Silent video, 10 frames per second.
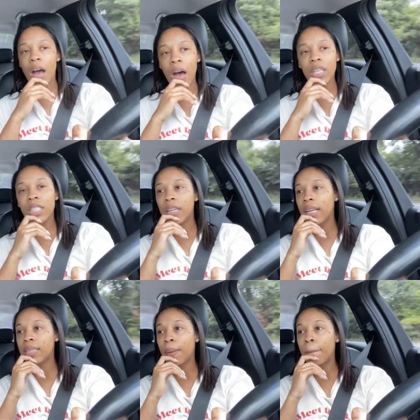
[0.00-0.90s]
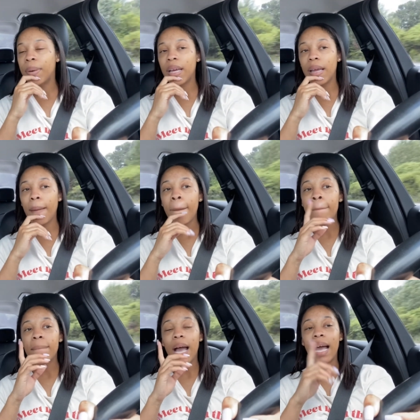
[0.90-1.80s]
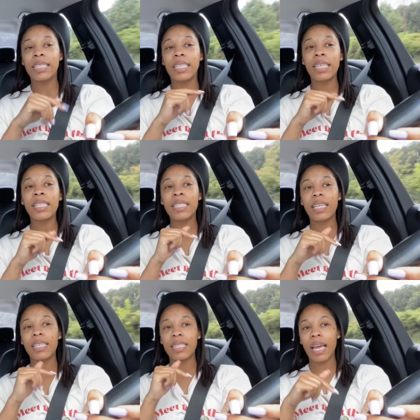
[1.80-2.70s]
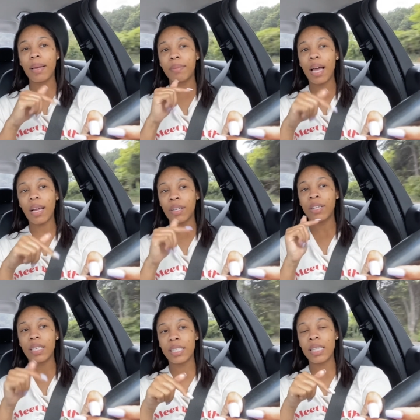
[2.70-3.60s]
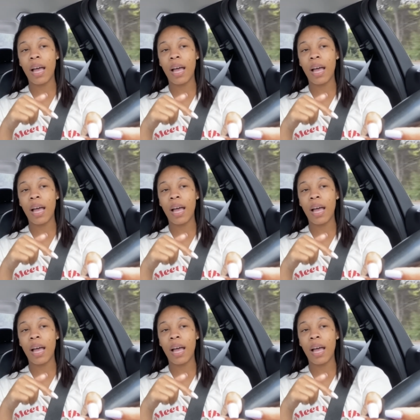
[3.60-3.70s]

alternate them but I did see the same doctor this